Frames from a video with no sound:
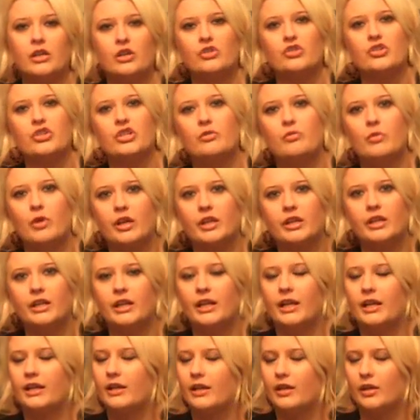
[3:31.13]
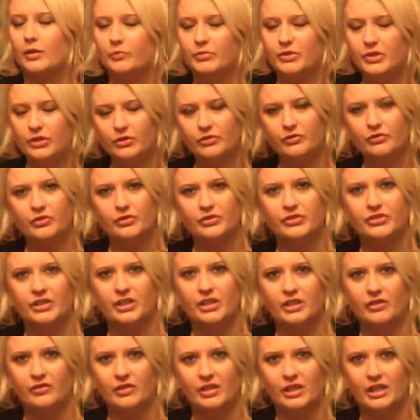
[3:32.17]
She won it and got a beautiful
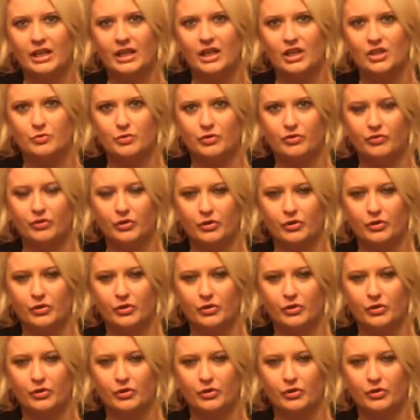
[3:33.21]
set of engagement